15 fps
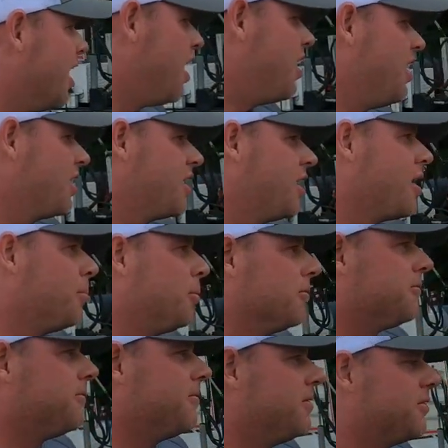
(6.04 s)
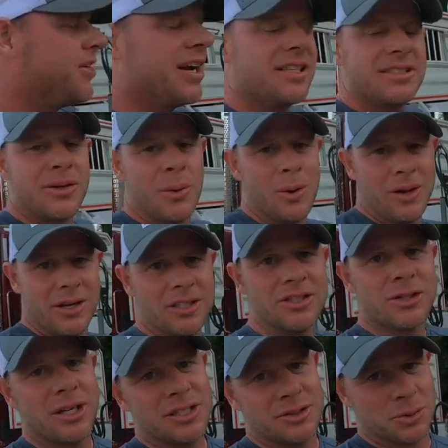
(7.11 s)
Uh, a couple things I wanna
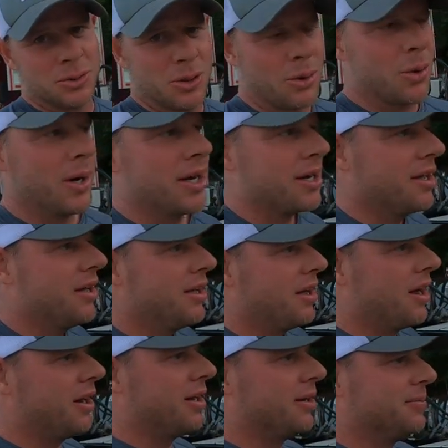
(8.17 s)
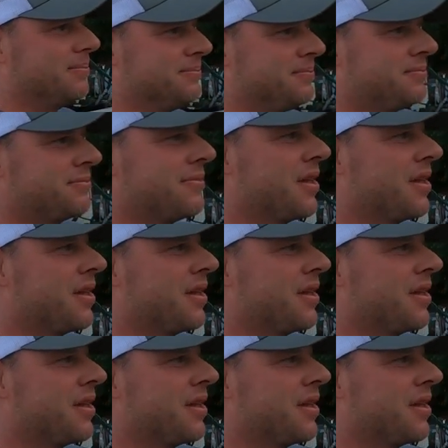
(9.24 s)
address real quick um,